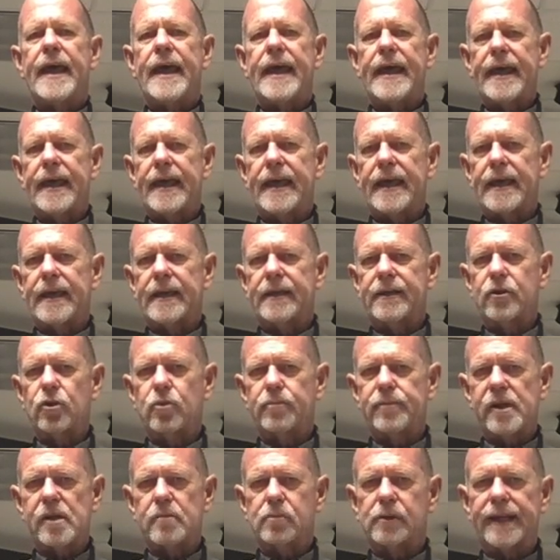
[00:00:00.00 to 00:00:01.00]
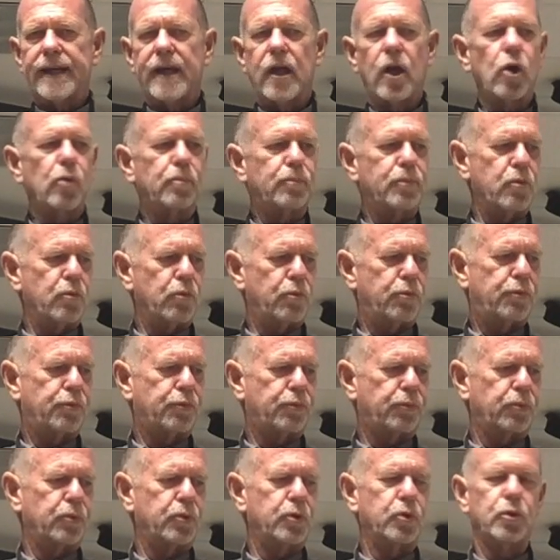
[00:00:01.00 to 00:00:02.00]
and he'll be able to help you
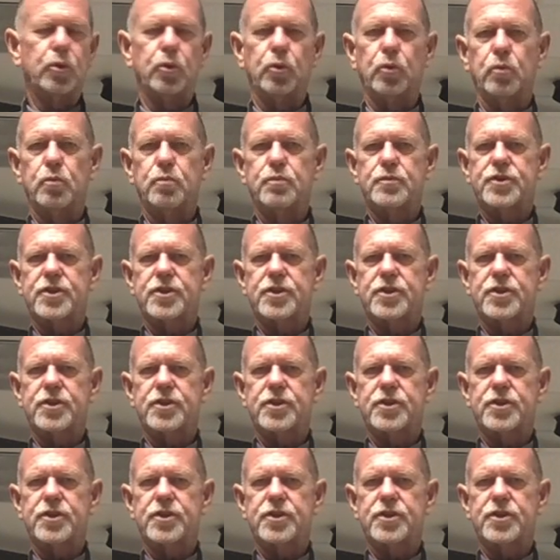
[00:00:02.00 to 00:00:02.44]
through